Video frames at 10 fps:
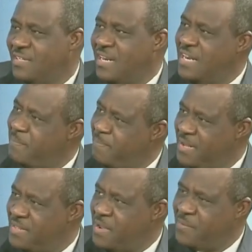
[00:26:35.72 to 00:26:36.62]
let them
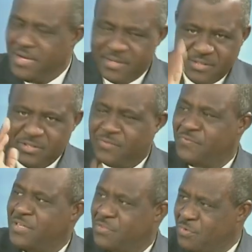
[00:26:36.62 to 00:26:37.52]
play their way, just
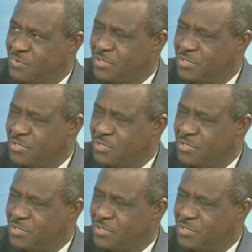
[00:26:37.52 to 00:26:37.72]
face what